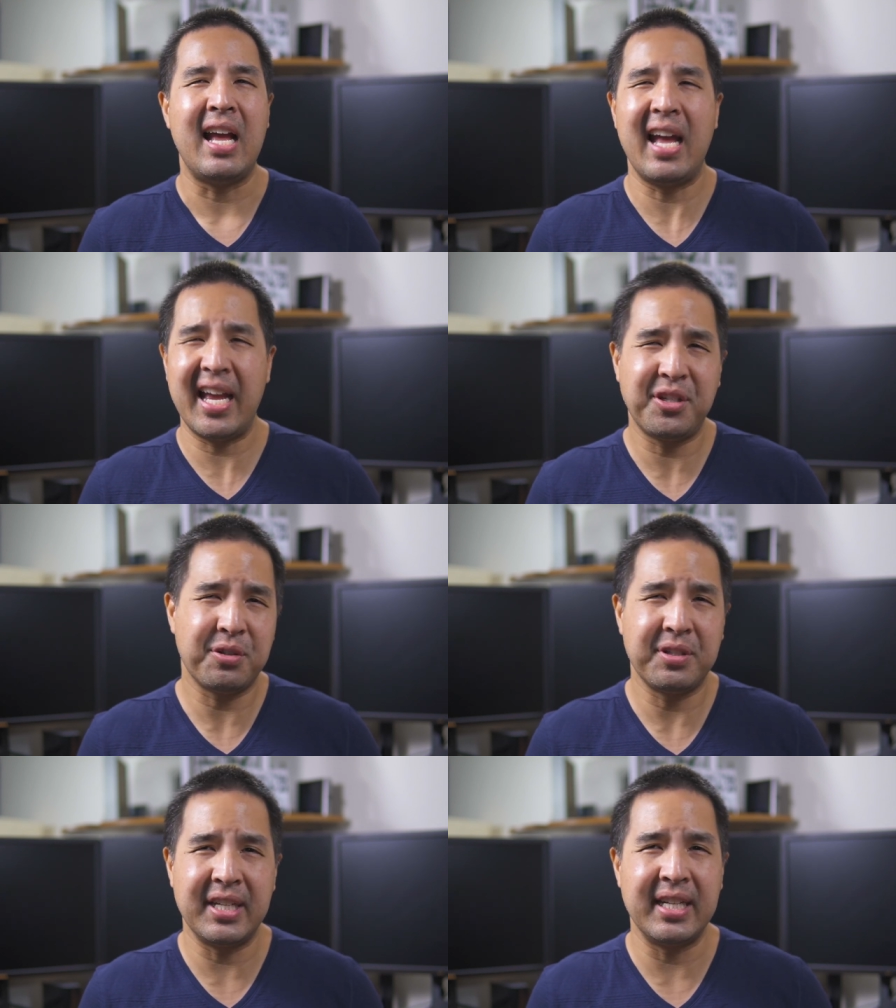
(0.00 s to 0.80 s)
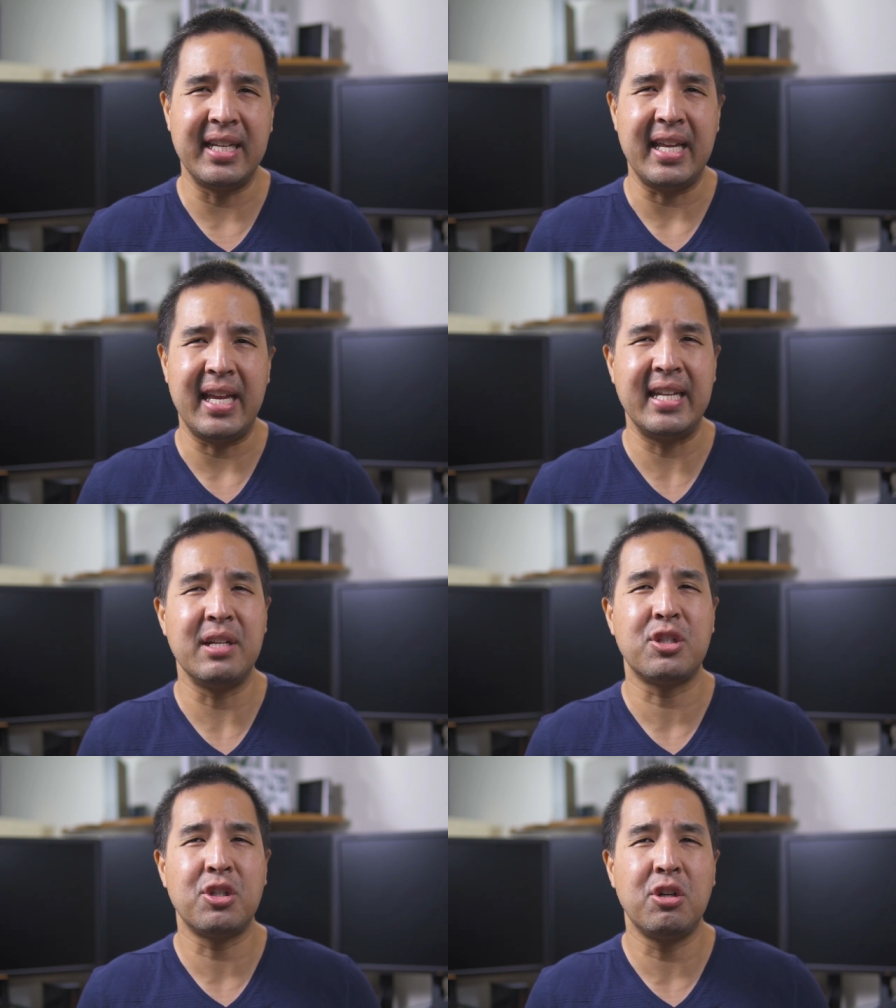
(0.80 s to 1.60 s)
I sure didn't, and
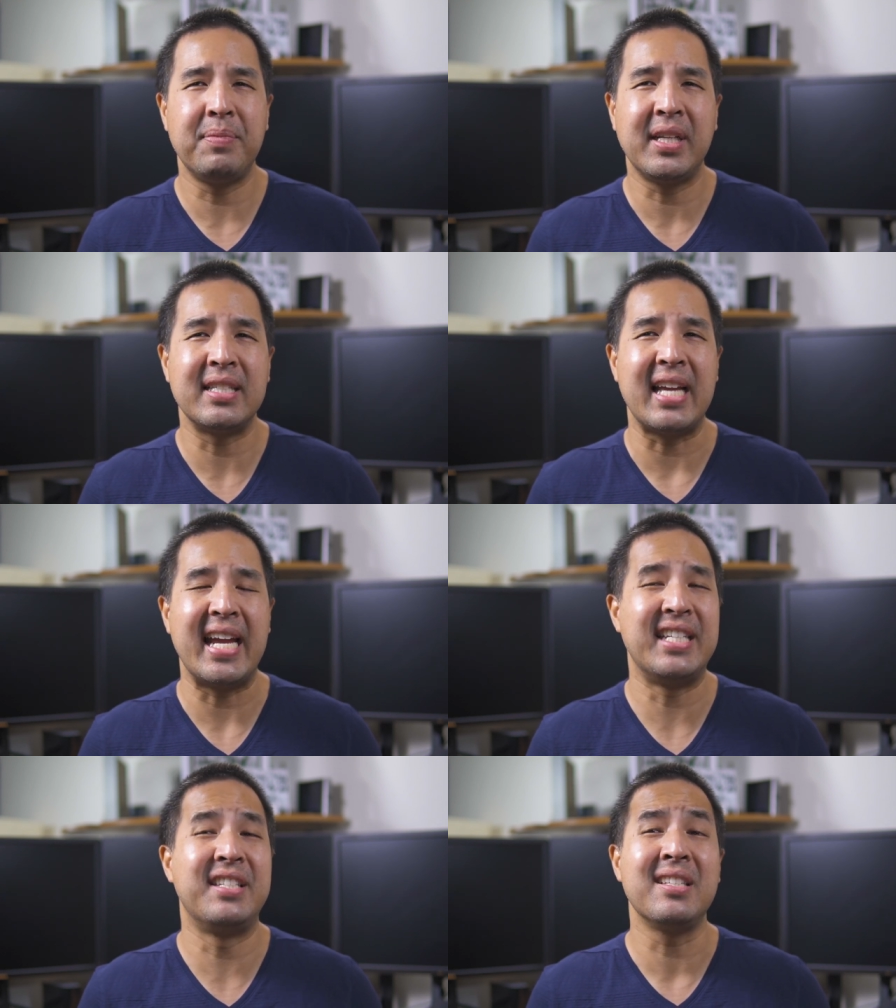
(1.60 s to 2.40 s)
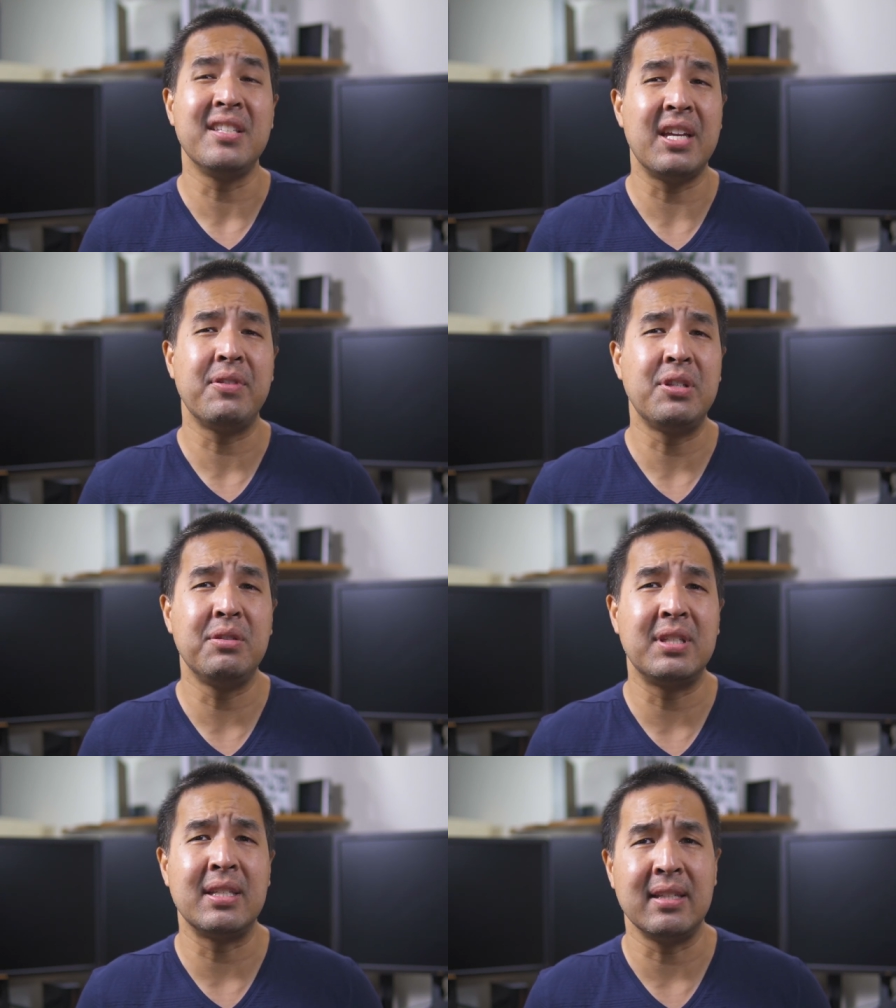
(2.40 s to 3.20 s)
it showed because I just never
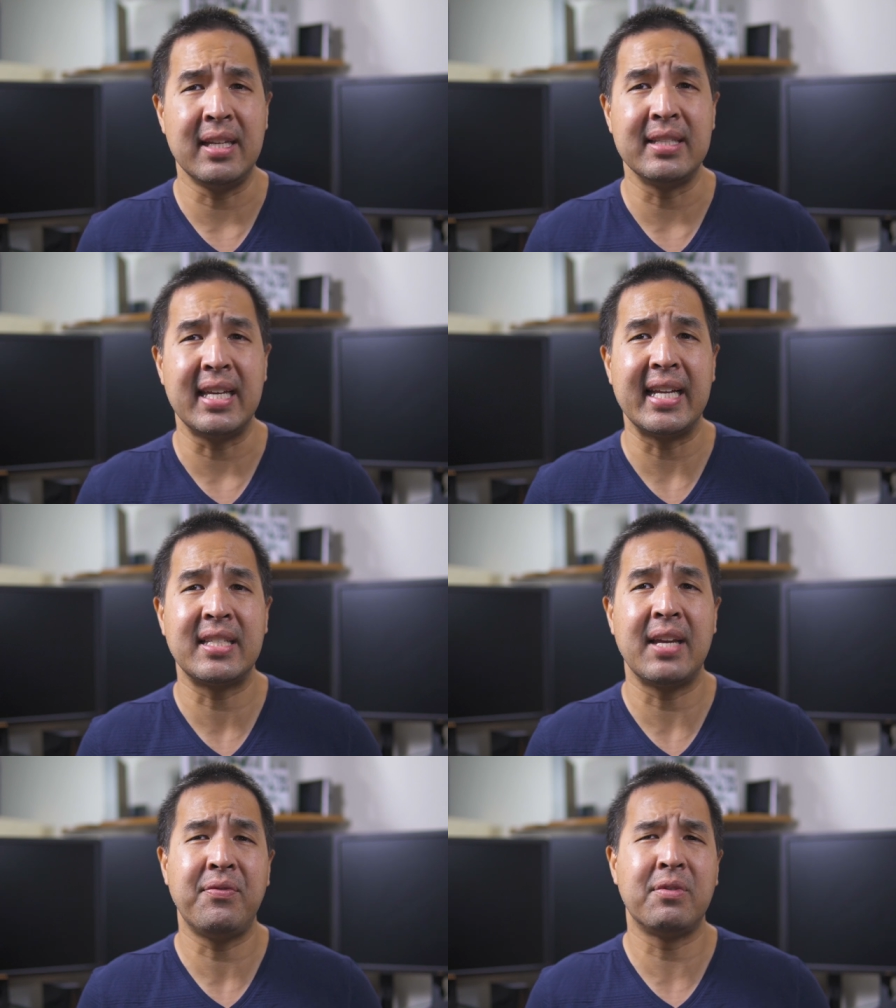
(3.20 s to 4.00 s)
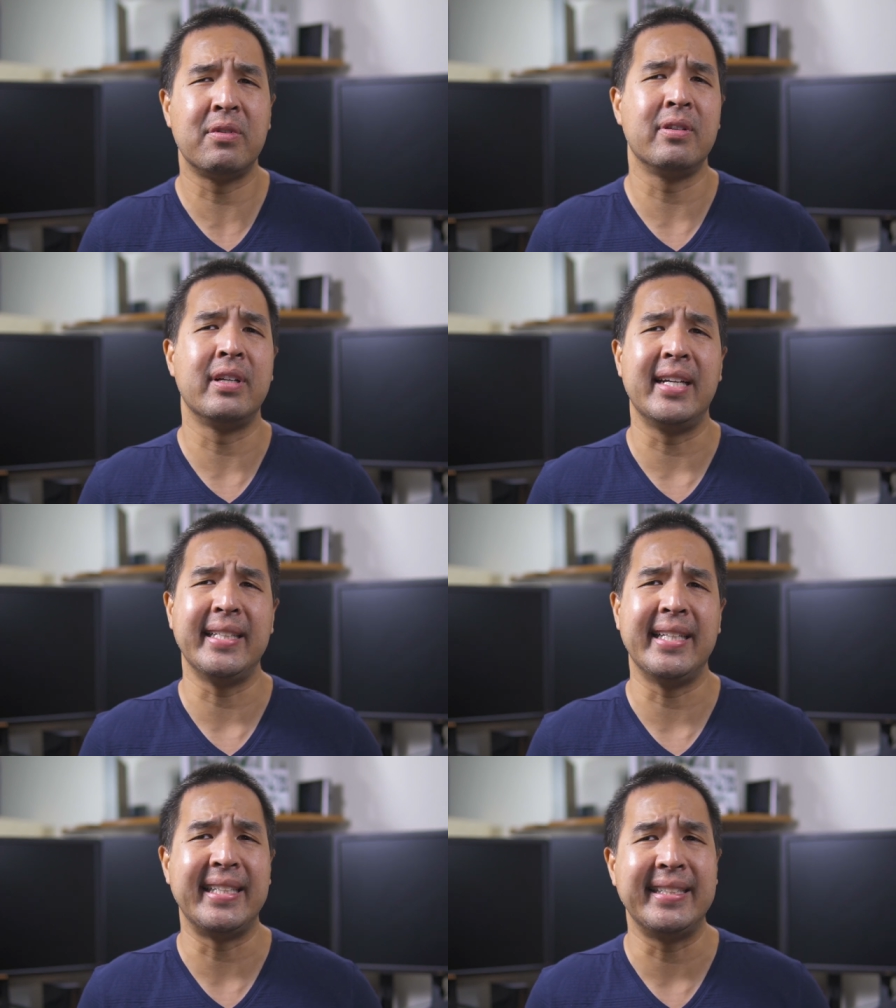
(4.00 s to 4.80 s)
used this lens except for,
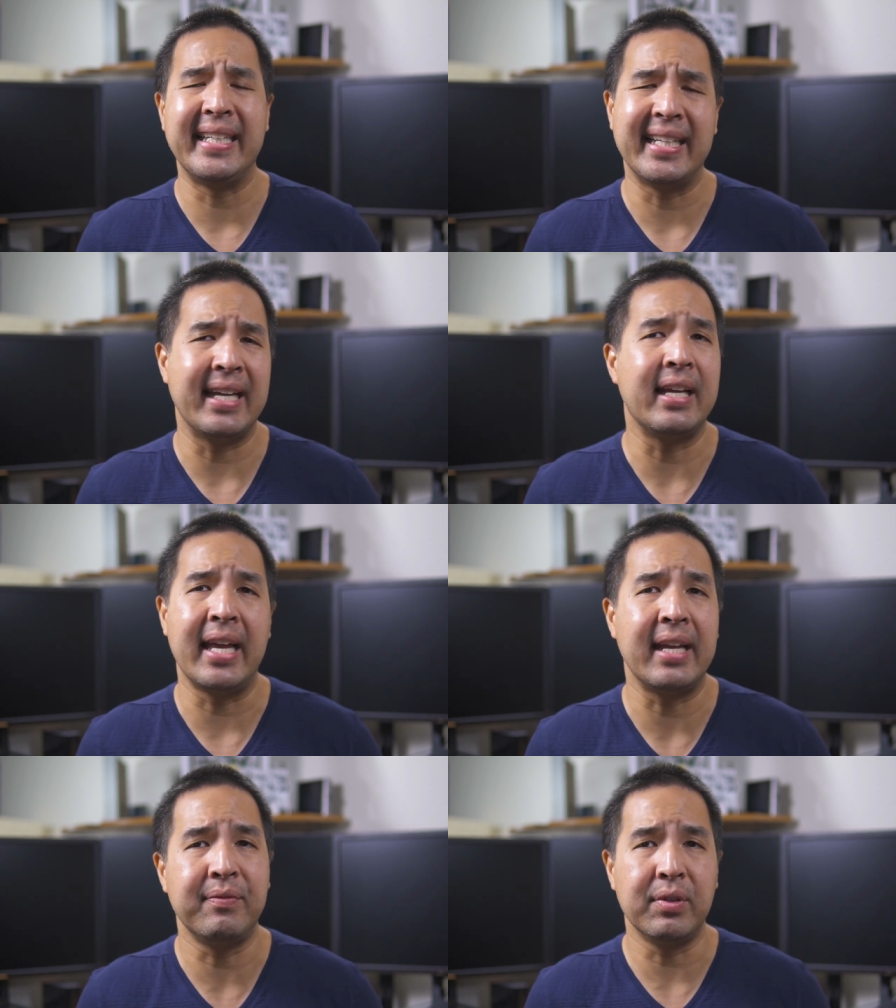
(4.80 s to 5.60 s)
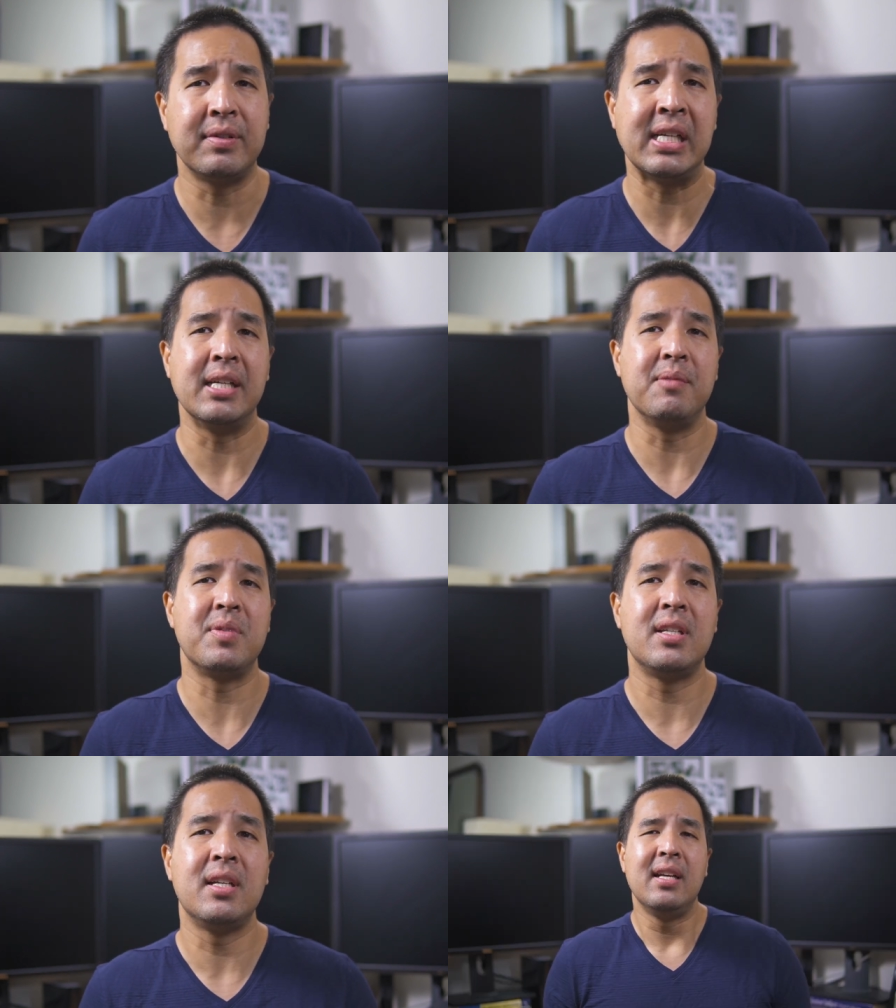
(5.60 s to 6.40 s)
I think, a handful of times.